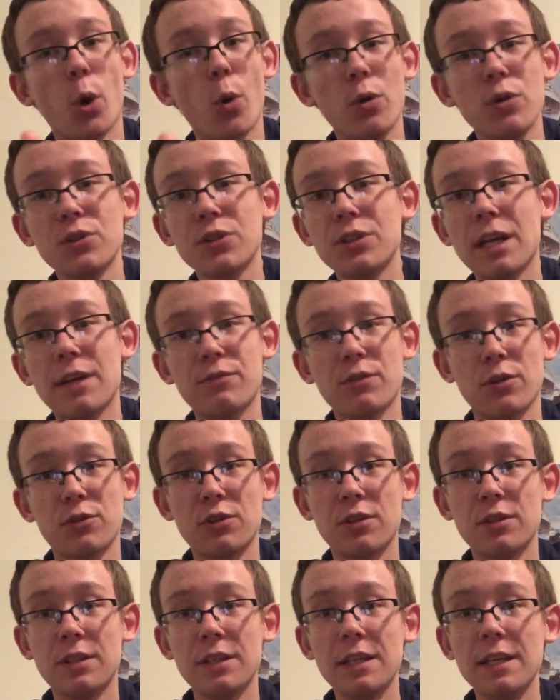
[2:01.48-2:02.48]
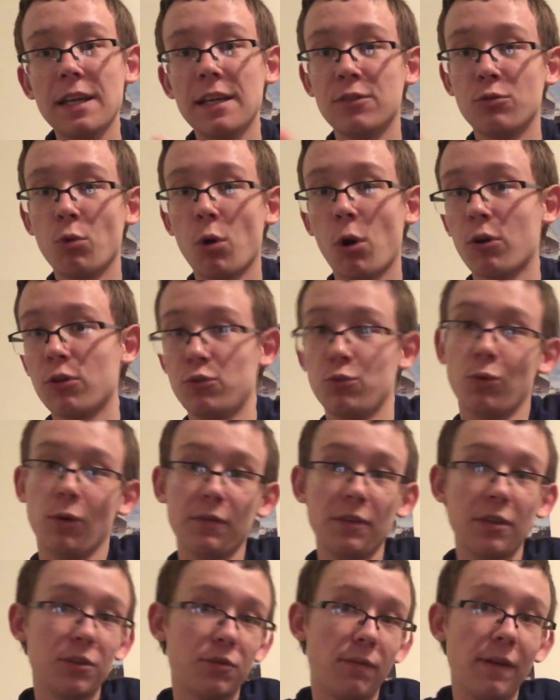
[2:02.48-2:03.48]
always good to have Touch ID as well, because
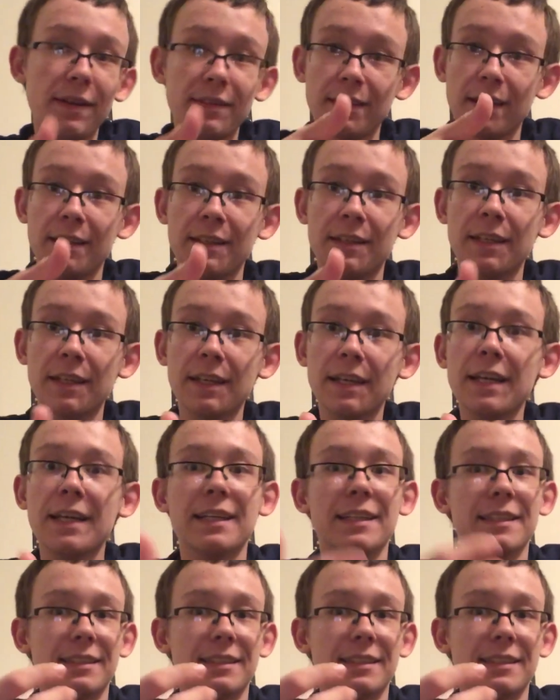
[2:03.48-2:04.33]
what if this Face ID